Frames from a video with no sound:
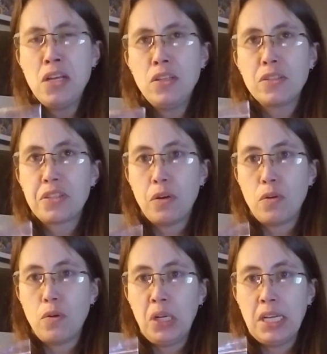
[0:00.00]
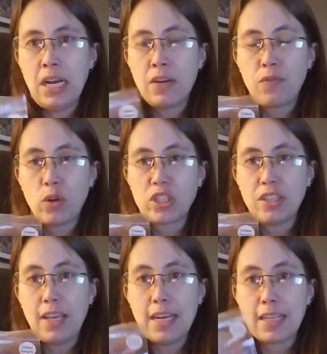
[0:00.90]
So
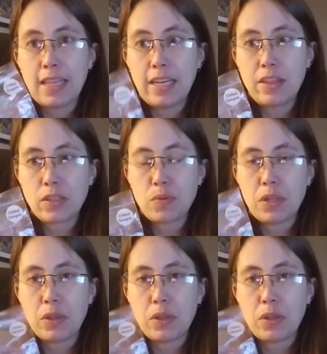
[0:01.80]
unfortunately, I didn't like this one.